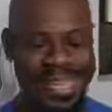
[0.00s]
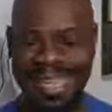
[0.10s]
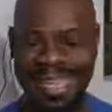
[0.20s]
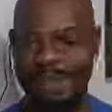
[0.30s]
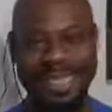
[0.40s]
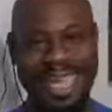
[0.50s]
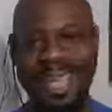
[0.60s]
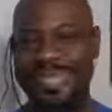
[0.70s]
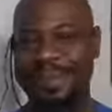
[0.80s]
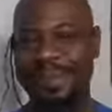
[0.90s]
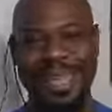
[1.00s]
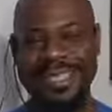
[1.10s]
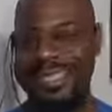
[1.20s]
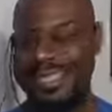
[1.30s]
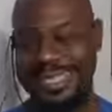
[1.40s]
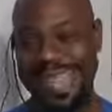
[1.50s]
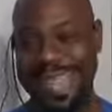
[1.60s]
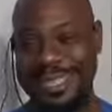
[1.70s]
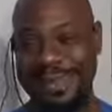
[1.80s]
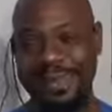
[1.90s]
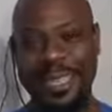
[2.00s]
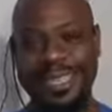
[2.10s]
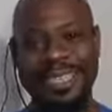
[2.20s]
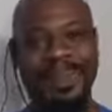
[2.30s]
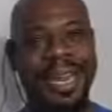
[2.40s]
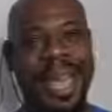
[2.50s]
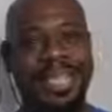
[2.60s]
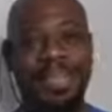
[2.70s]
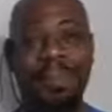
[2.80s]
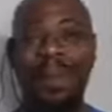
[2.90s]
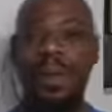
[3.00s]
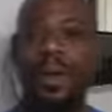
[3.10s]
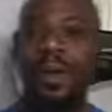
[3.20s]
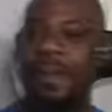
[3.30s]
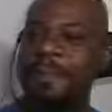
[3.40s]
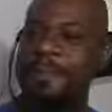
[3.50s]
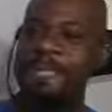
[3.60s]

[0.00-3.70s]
and it's sad to admit this, but it got to the point where